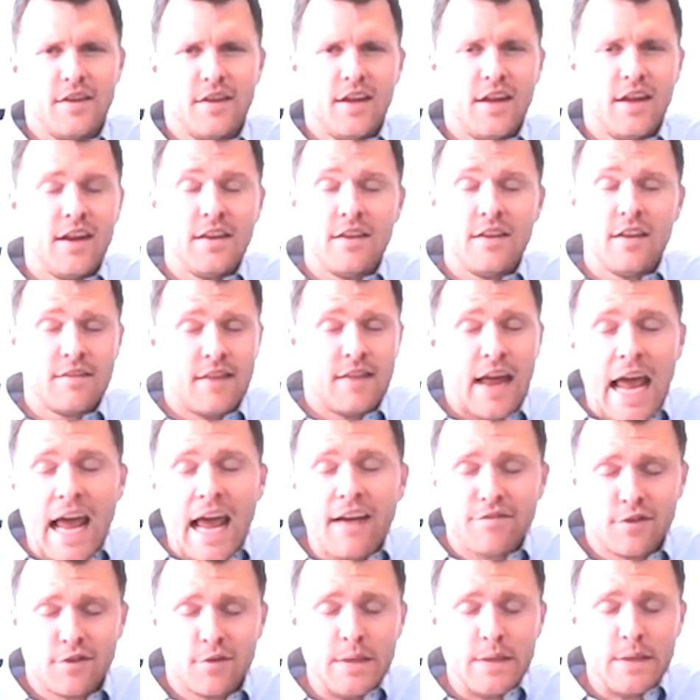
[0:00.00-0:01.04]
and it doesn't have
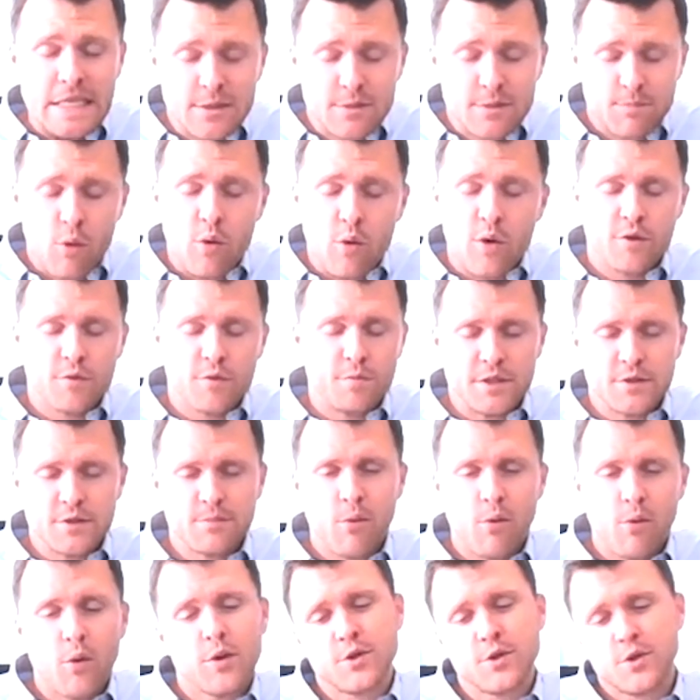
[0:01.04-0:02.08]
to be sports, but
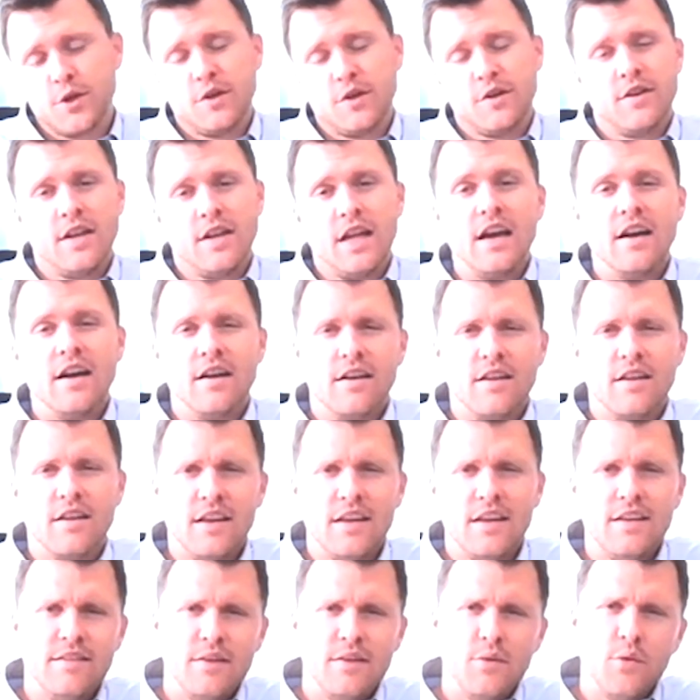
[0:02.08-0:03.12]
sports are an
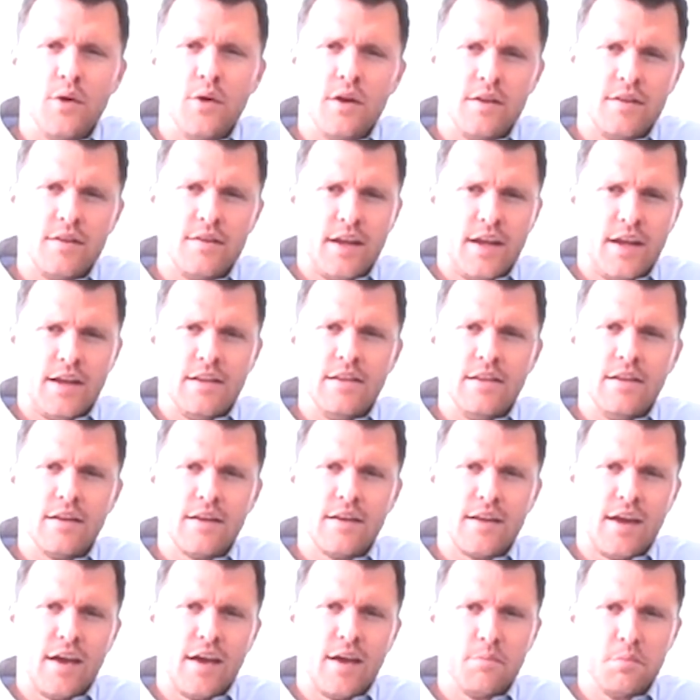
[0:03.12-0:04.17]
easy one to take a look
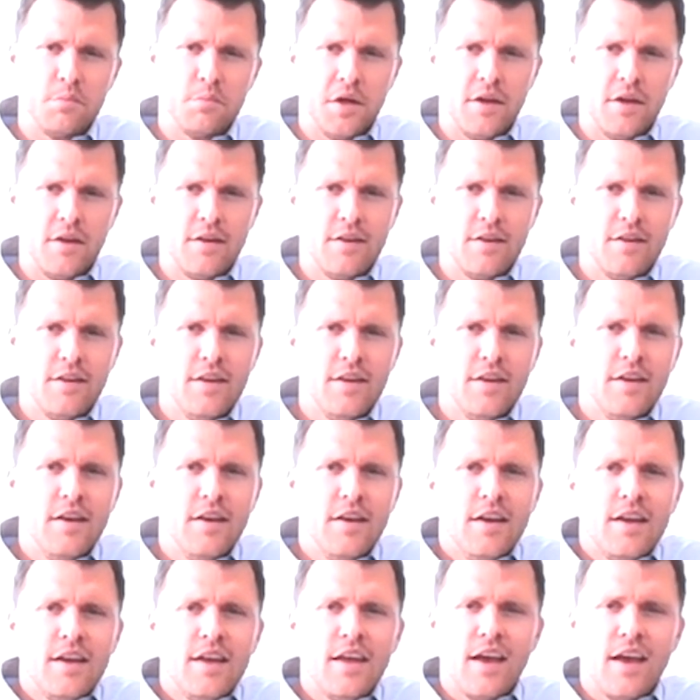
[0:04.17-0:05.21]
at. But
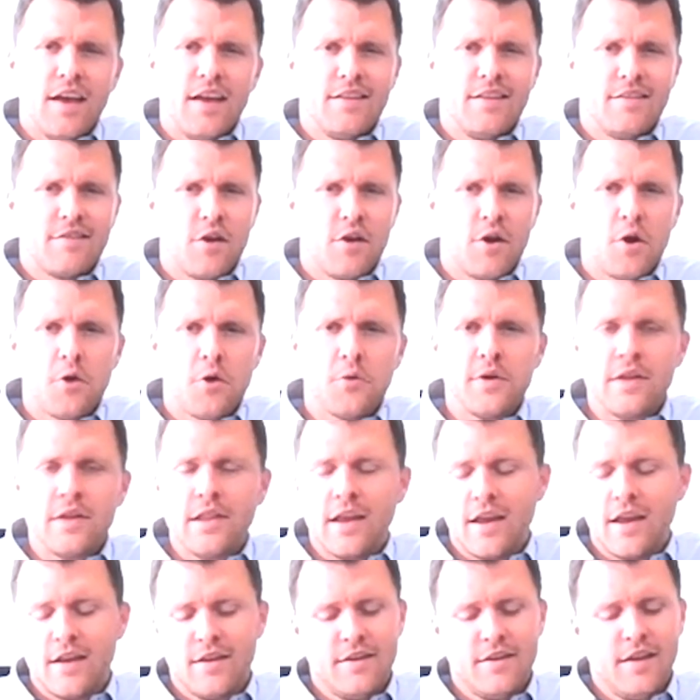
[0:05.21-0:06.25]
it's all
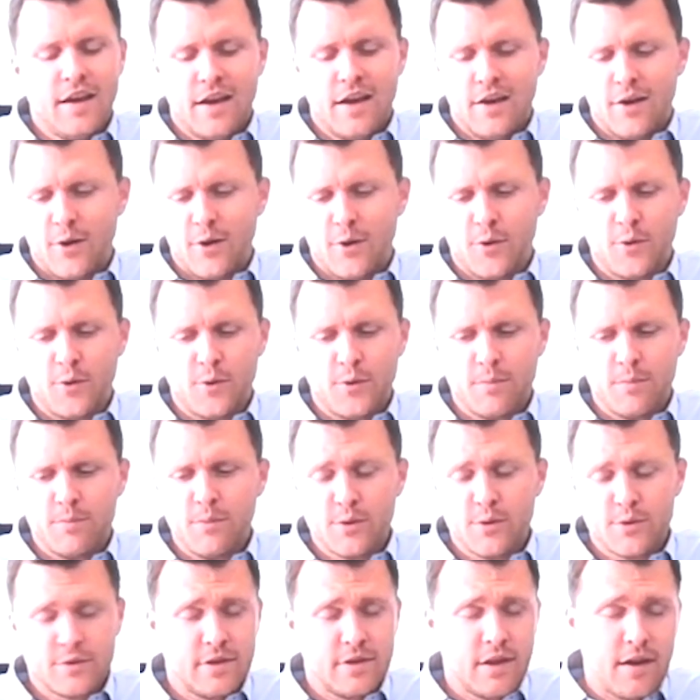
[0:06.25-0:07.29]
related to how
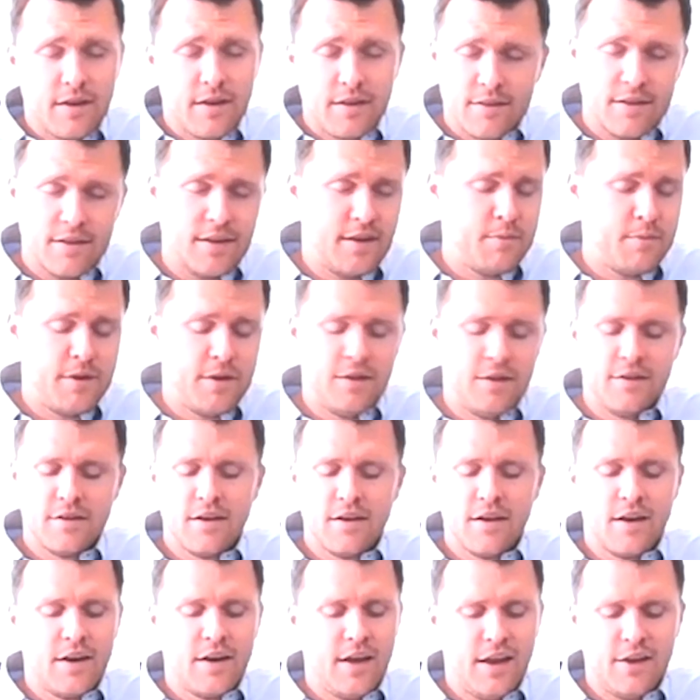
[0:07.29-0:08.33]
most likely, you're
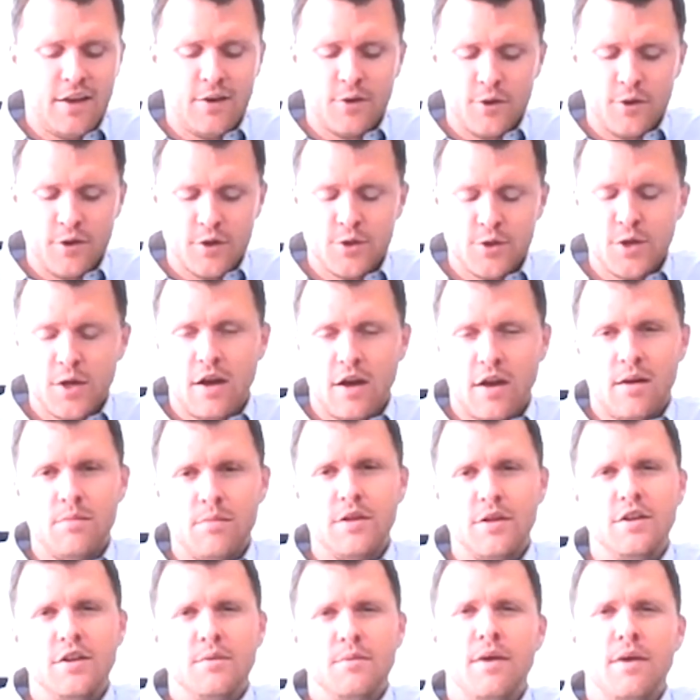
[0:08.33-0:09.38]
going to handle your job and
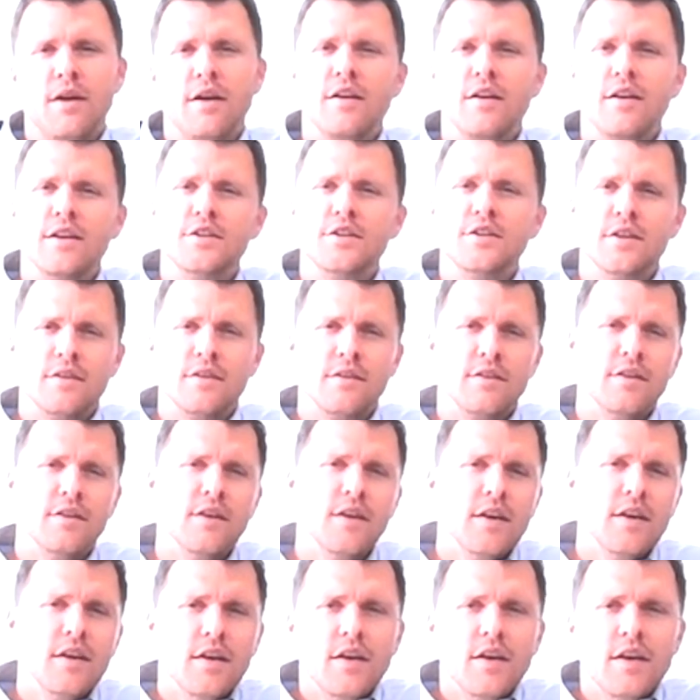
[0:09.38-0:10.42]
your marriage
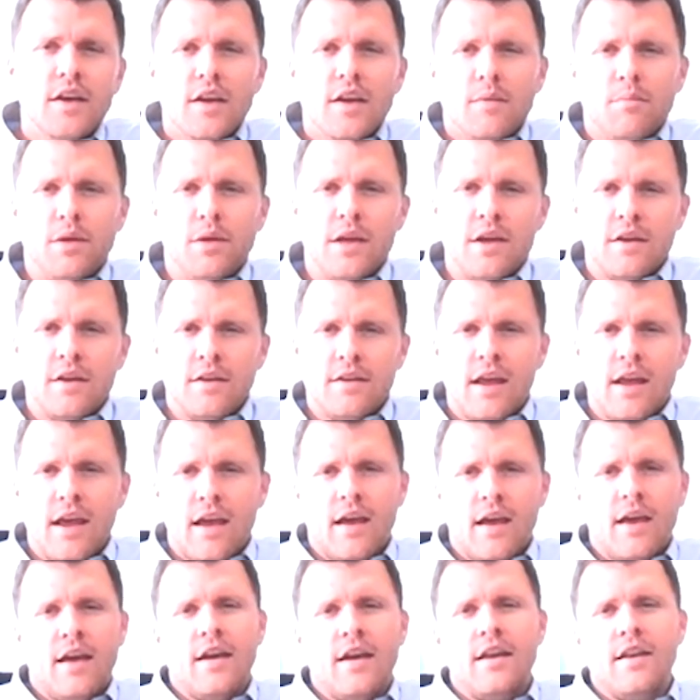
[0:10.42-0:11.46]
being a
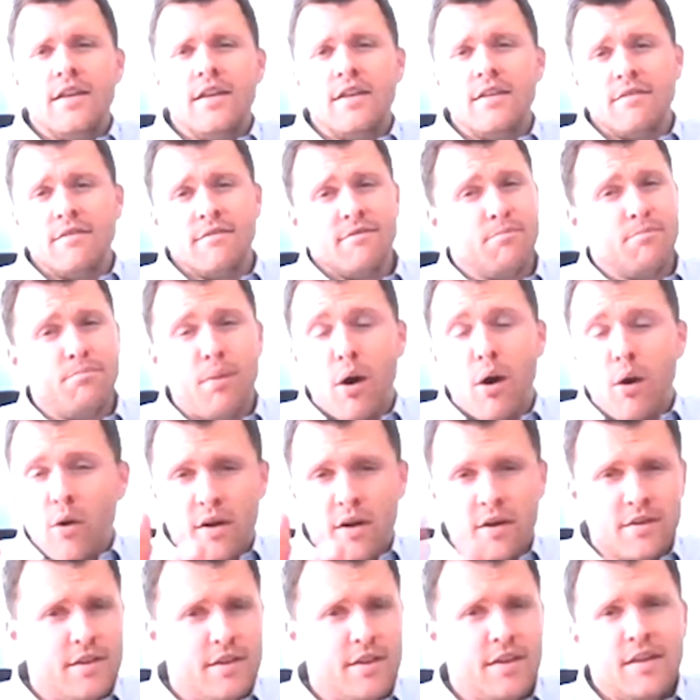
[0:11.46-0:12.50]
dad and bow
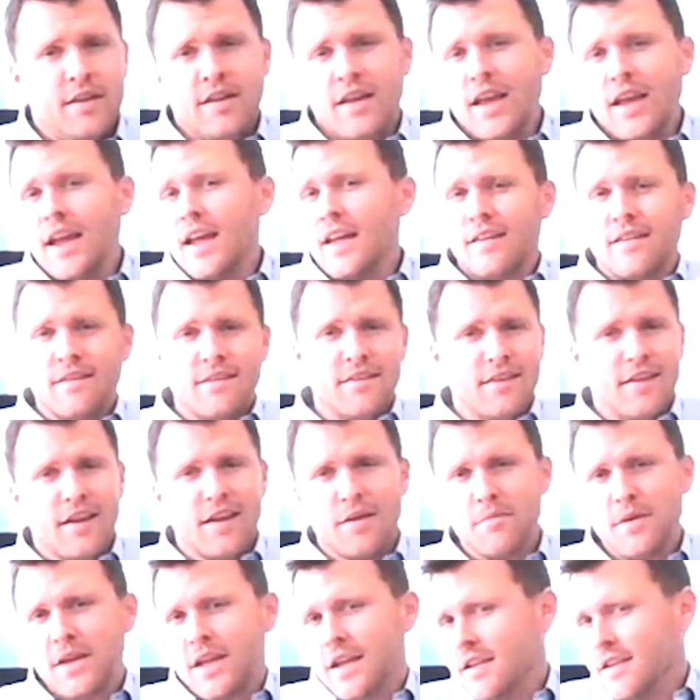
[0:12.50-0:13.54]
hunting, and I
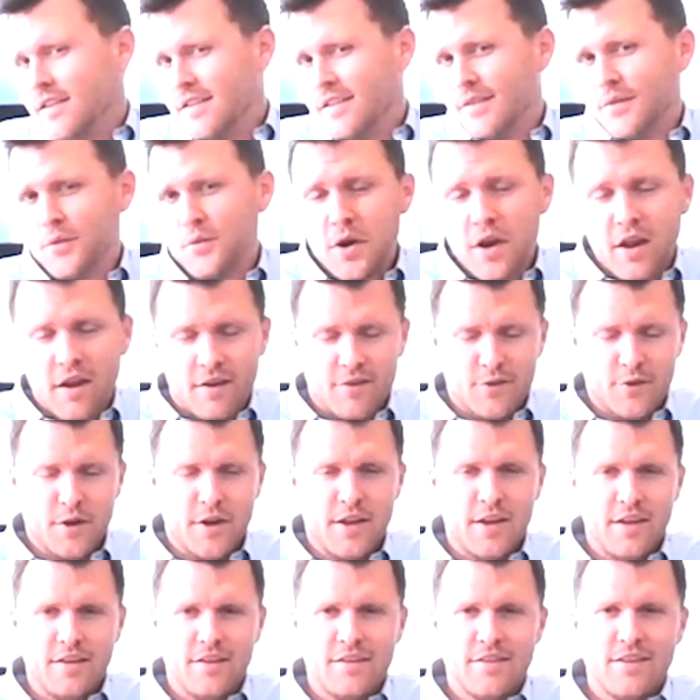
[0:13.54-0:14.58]
mean, whatever it
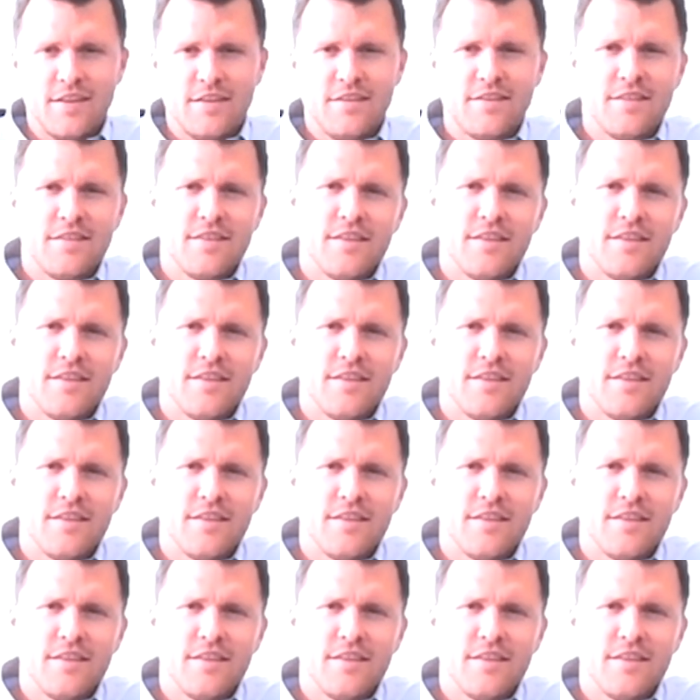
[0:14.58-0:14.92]
is,